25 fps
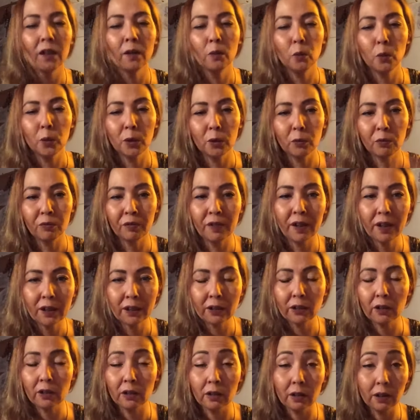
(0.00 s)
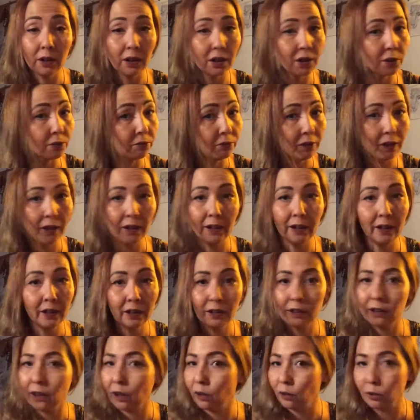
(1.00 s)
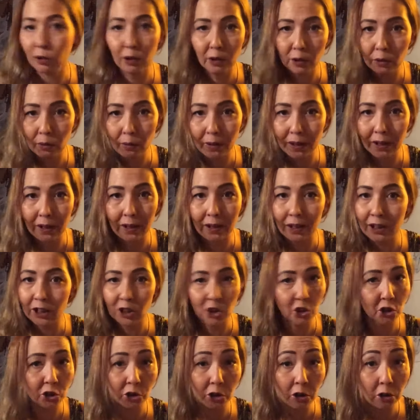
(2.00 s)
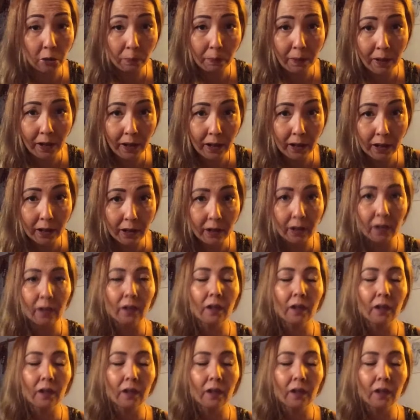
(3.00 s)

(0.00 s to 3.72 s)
With face on, it's really, don't do it, it's stupid.